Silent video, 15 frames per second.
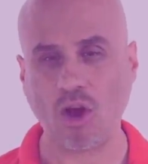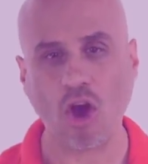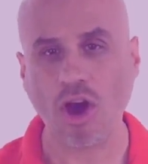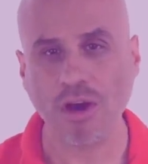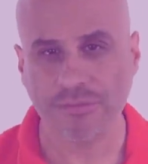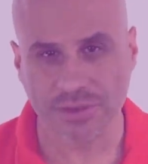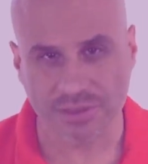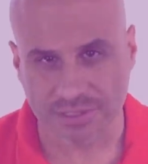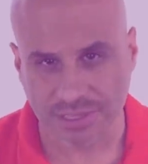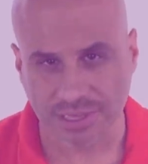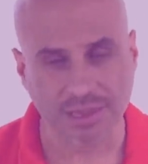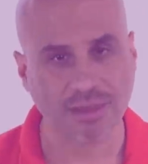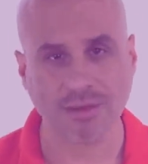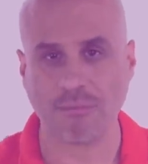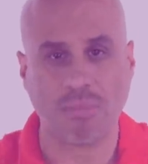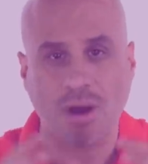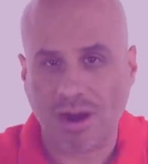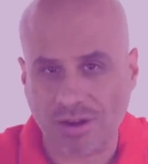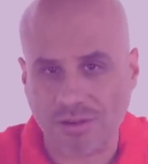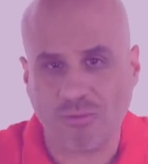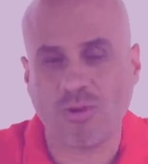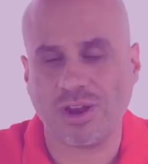obviously
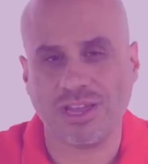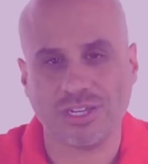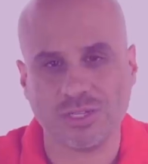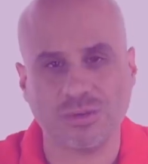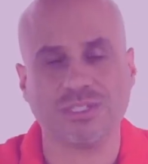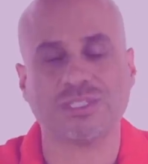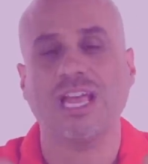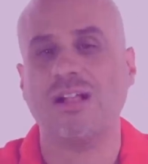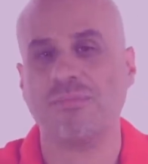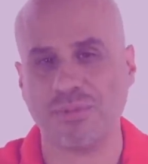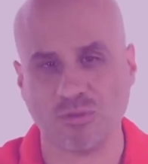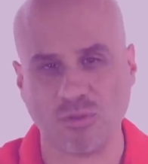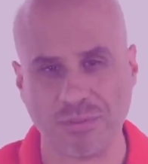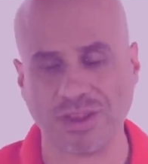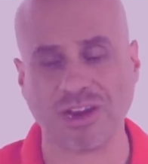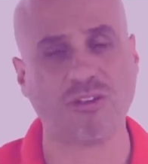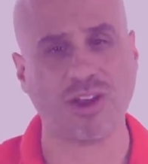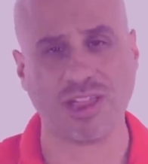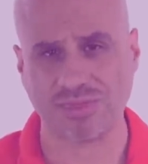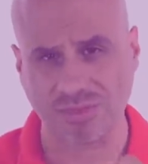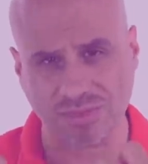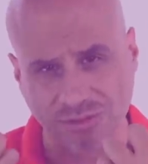part of what I do is helping women
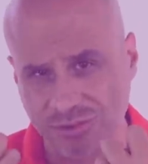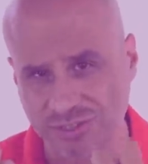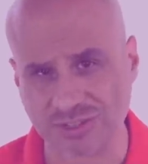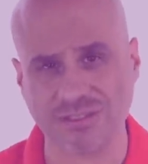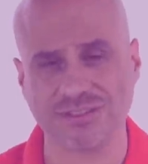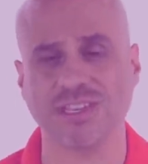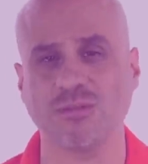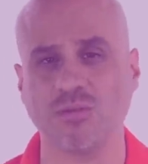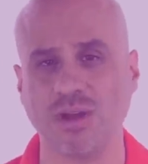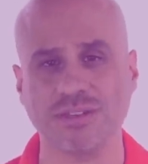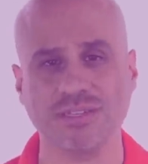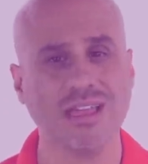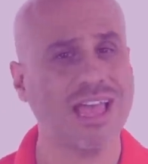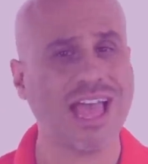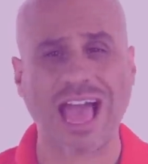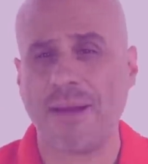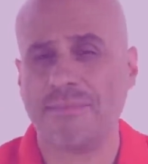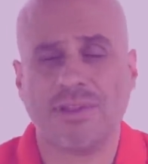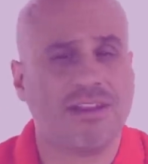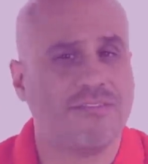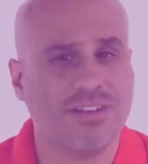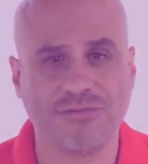create the results they want.
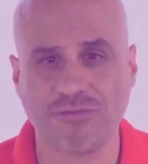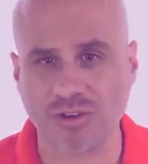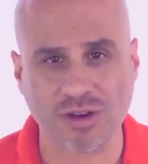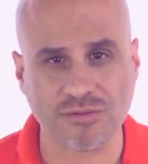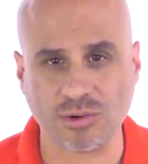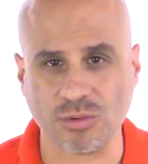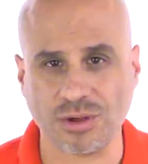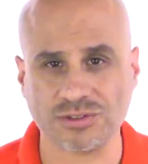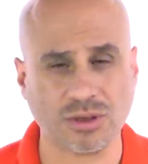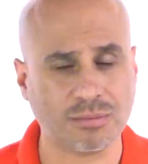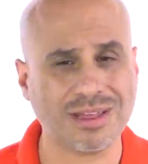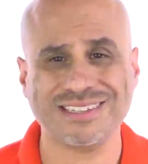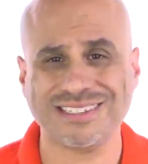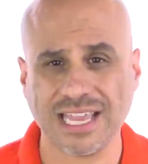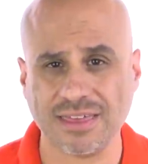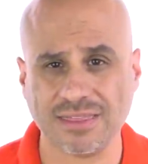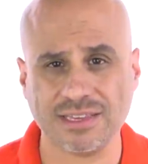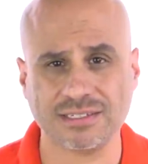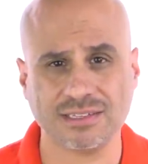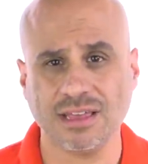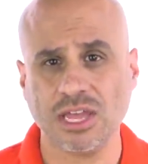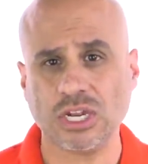I'm not a fit for everyone, so I'm not saying
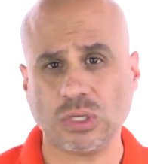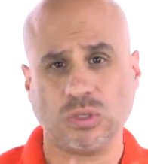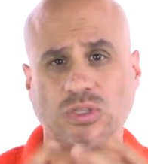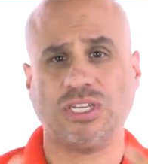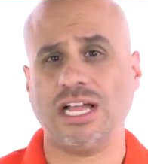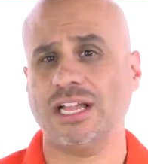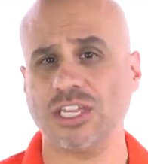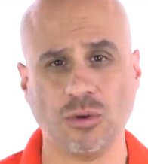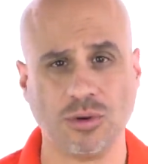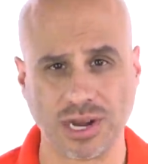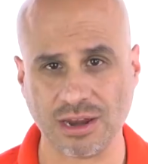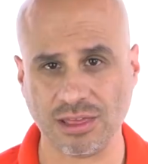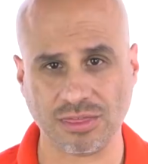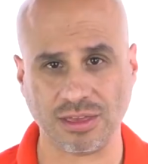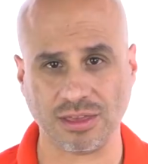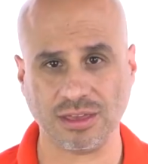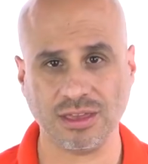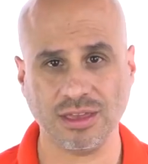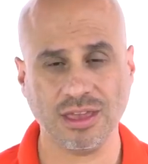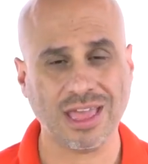this to sell you on anything.